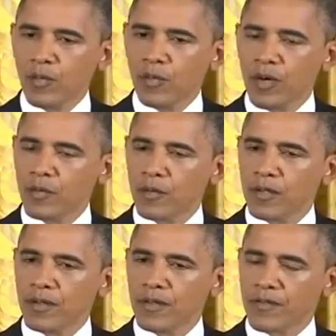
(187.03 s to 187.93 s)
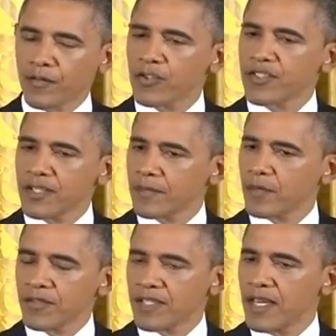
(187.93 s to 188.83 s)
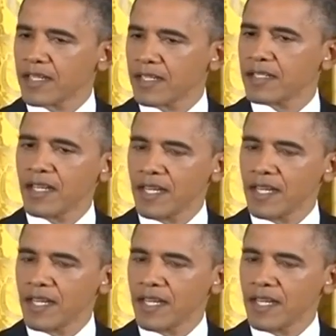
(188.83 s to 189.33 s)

what the first step that we've taken